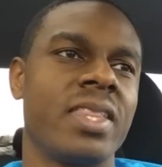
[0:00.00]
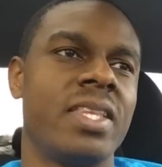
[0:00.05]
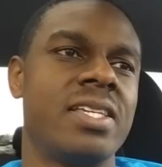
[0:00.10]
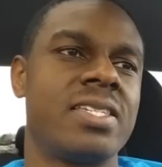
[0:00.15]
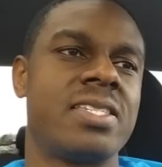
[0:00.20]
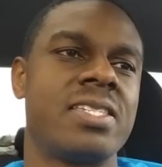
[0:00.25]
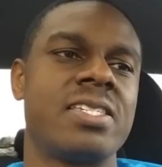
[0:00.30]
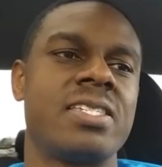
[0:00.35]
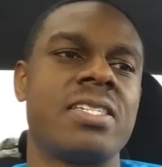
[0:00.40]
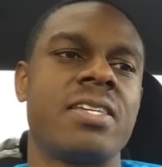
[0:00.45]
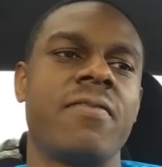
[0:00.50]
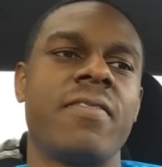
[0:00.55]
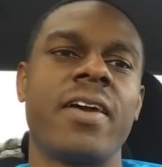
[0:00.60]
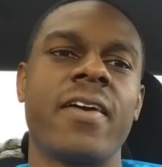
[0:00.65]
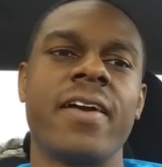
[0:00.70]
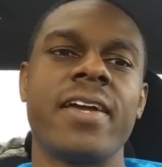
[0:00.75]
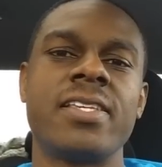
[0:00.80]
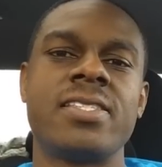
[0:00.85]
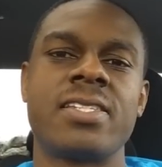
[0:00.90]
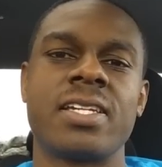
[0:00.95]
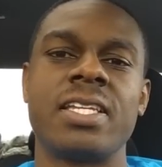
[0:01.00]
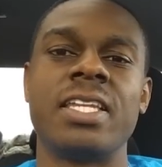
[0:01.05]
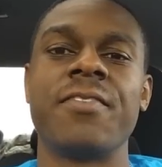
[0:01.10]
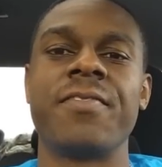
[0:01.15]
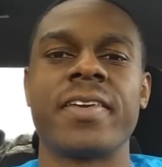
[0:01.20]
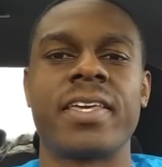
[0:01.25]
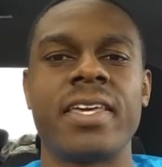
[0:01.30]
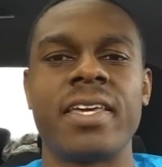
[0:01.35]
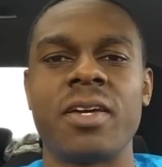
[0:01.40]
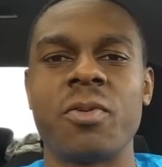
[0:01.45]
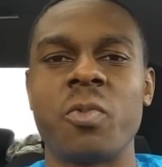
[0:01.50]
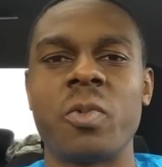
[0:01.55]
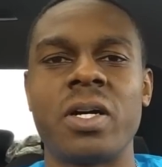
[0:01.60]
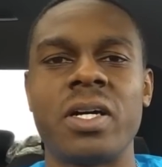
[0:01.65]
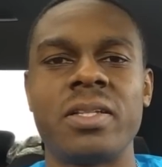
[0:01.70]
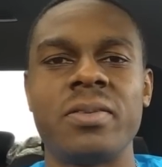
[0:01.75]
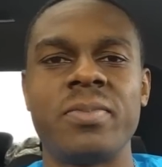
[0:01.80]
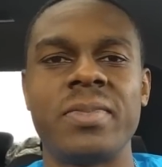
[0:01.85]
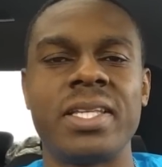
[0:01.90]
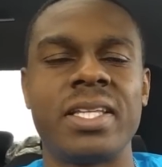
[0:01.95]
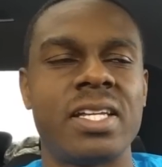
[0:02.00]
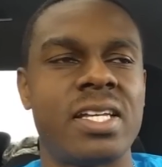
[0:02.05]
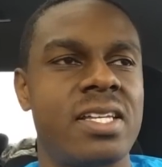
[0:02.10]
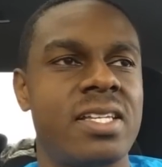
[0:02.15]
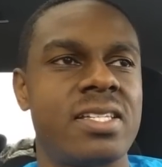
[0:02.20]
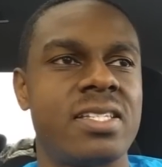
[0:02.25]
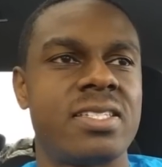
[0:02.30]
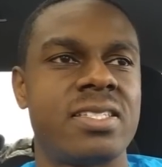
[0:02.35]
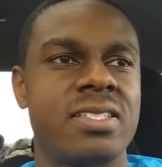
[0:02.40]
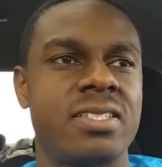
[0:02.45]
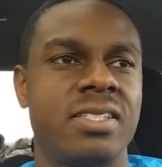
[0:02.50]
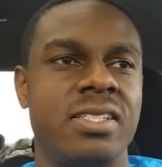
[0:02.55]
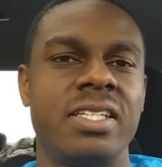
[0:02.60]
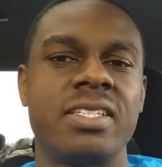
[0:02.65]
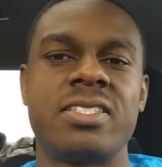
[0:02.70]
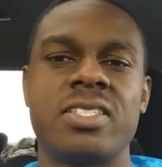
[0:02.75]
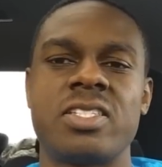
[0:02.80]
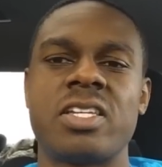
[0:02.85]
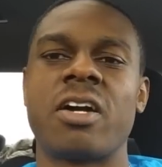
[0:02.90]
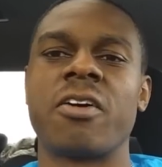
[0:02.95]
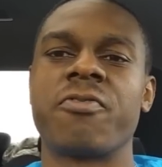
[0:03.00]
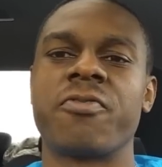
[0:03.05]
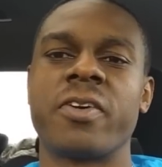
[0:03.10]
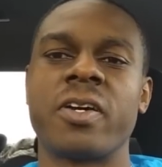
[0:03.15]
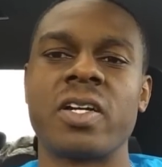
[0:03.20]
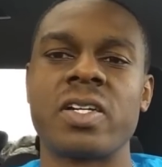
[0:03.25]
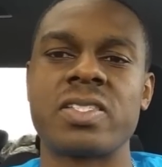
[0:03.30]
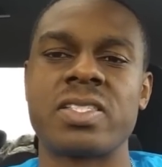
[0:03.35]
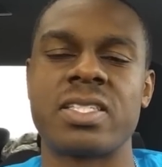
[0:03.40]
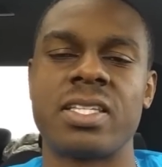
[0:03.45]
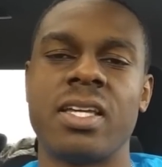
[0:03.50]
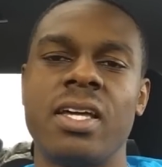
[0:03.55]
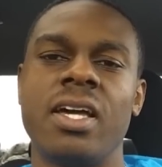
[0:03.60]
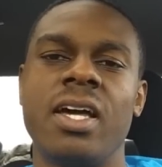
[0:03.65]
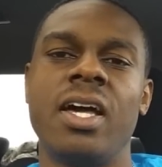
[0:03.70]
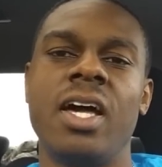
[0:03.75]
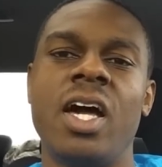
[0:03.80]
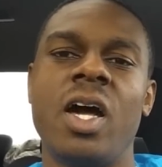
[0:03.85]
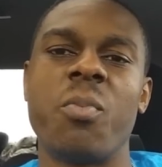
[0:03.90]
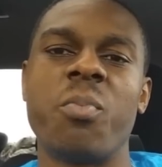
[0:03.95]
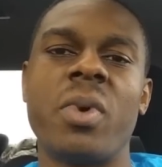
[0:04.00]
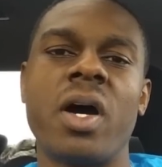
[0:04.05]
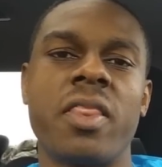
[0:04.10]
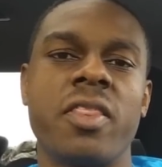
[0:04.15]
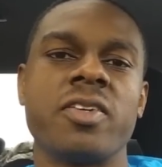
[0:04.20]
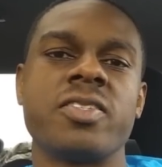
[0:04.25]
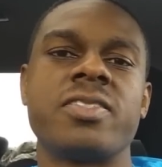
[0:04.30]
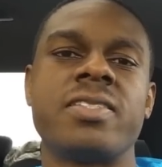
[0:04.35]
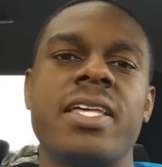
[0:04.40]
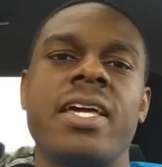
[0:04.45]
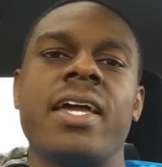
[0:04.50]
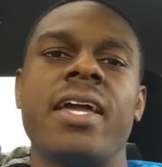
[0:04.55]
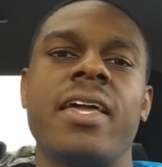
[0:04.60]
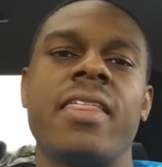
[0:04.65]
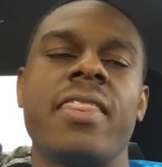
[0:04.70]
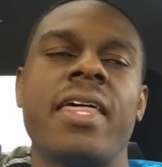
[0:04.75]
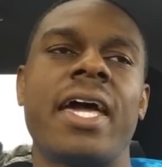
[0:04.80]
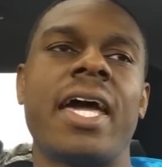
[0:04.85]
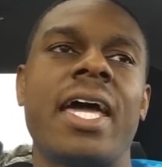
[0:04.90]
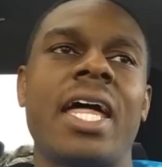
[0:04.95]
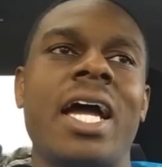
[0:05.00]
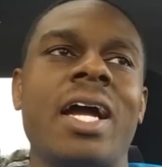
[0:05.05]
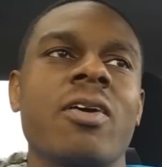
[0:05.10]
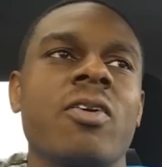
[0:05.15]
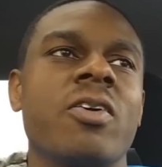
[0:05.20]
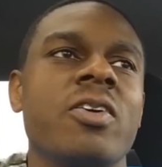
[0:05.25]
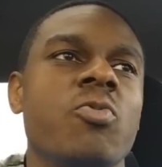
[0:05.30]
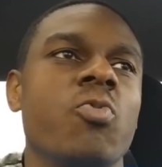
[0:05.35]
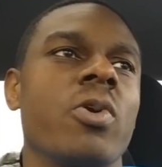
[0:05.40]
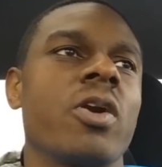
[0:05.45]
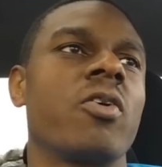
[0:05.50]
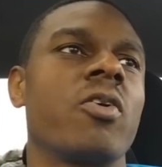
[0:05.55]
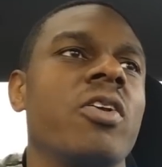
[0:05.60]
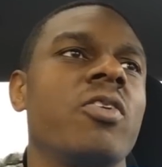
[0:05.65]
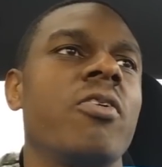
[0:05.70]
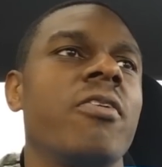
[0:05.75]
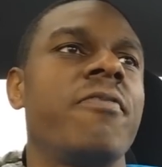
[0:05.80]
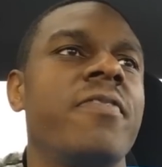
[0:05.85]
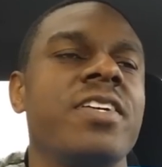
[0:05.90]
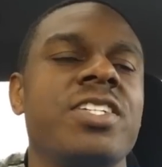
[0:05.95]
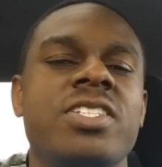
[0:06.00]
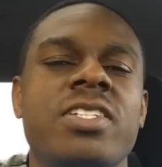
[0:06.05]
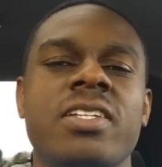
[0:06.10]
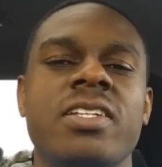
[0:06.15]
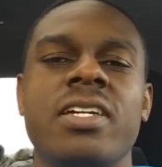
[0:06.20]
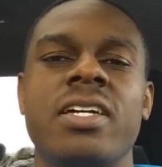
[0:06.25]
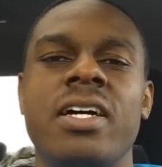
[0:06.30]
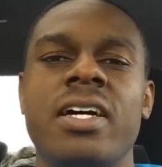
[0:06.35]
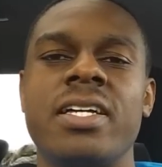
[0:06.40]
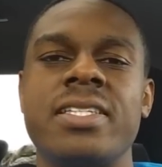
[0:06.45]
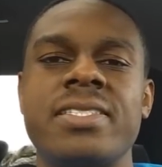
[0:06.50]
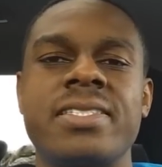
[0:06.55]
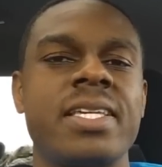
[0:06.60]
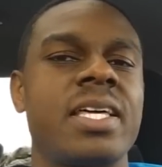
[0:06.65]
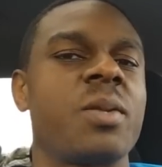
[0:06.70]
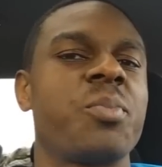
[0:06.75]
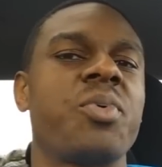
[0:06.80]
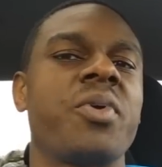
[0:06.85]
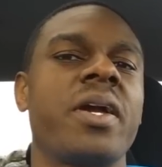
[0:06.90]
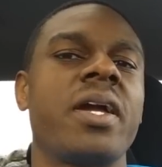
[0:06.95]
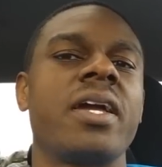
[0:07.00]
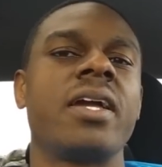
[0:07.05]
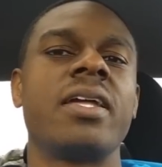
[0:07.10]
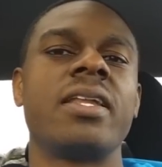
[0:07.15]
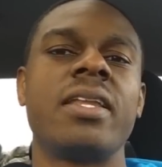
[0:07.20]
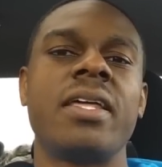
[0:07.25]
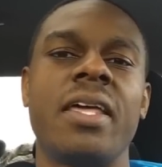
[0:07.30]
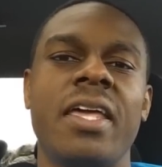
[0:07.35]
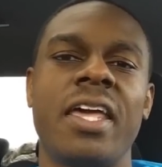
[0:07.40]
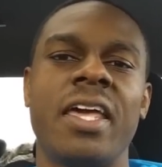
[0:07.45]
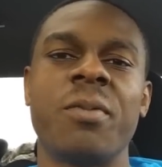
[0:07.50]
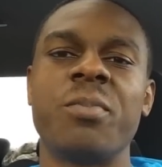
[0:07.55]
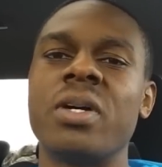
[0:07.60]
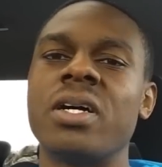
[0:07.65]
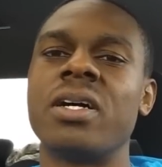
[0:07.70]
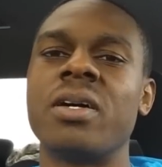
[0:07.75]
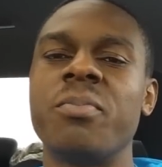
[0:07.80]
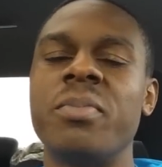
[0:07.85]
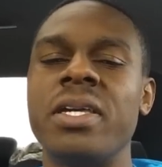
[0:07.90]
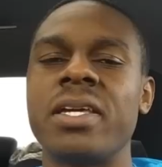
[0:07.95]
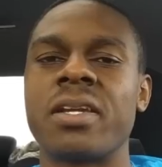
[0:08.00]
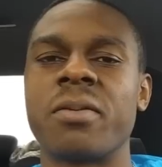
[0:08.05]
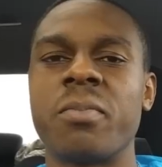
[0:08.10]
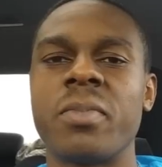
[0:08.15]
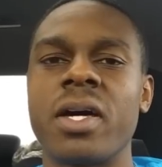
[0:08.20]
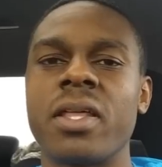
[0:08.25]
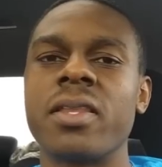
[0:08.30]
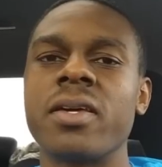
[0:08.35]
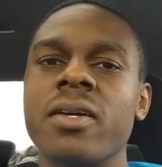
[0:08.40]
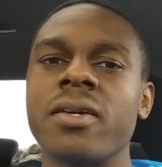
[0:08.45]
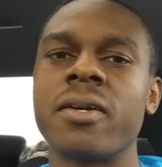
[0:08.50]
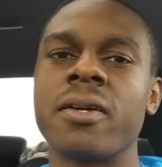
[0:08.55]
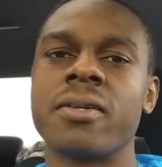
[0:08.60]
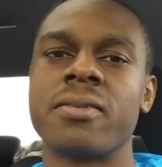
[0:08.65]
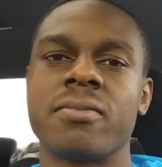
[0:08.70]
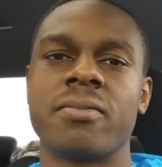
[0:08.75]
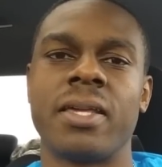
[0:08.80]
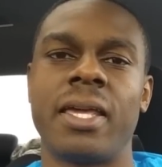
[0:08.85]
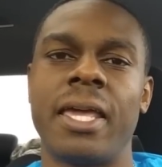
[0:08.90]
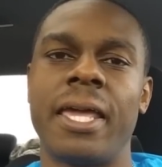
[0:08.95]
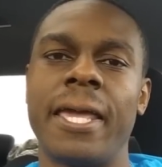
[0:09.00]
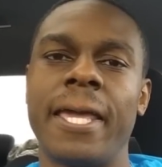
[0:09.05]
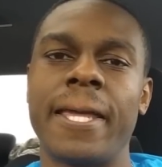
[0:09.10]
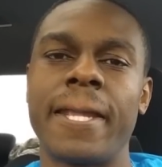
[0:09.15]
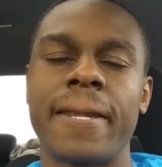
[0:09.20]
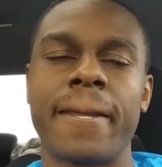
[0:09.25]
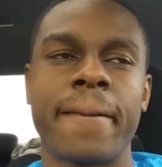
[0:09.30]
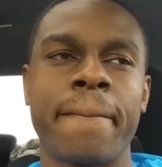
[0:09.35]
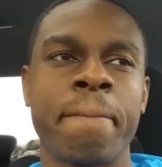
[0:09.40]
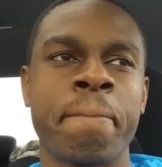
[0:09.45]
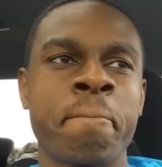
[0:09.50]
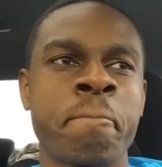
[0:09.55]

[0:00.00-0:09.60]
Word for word: this is a very significant one because this is our first Mother's Day that I'm going we're going to officially uh, celebrate Emma being a mother and